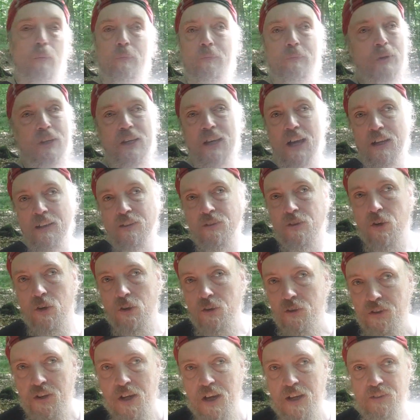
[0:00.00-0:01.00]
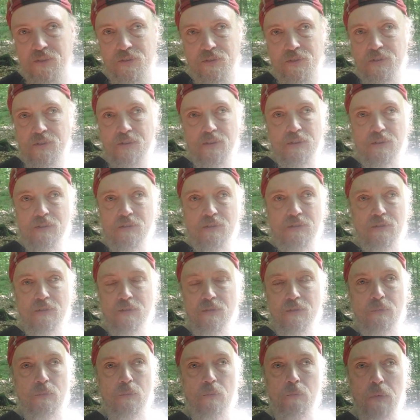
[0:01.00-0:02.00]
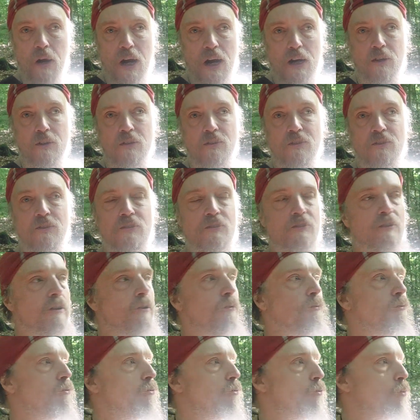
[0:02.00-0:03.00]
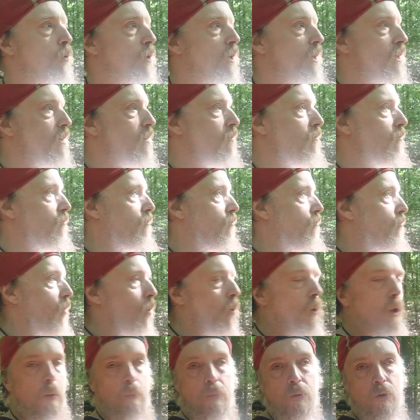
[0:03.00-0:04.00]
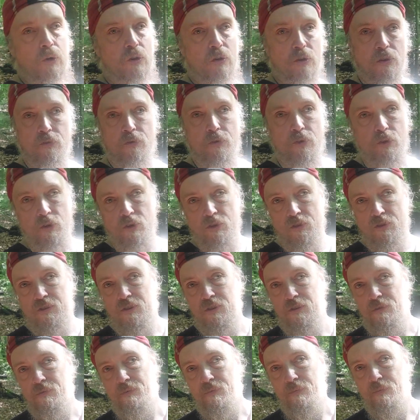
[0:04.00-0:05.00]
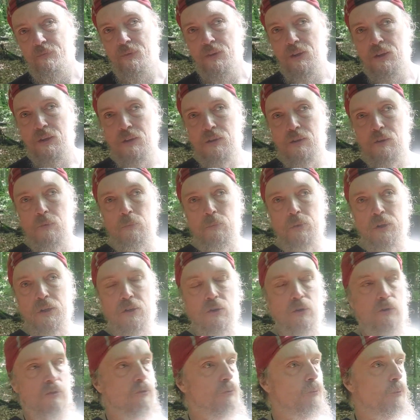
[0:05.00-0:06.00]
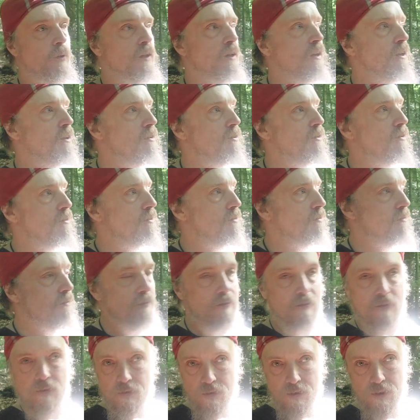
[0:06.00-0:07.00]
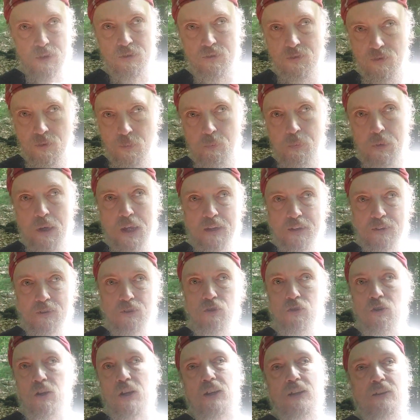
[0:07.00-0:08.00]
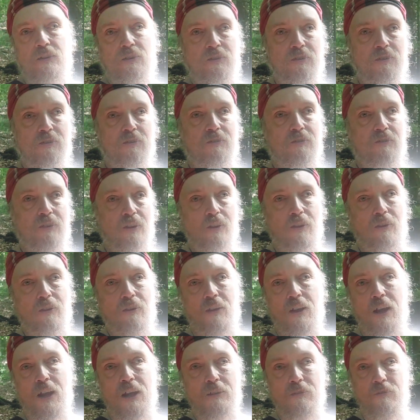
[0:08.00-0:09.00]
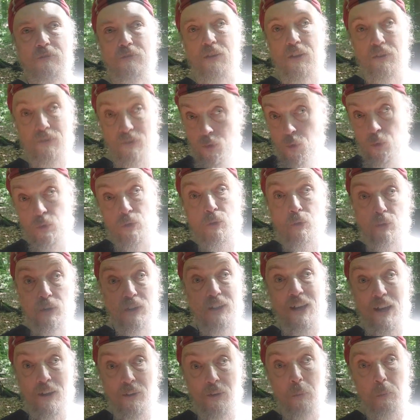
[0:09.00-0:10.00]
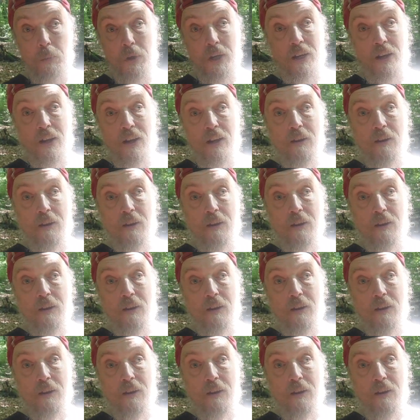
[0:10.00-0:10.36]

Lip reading: we can't colonize Mars if we foul up Earth first, because we need the supply chains still, and that's also economy.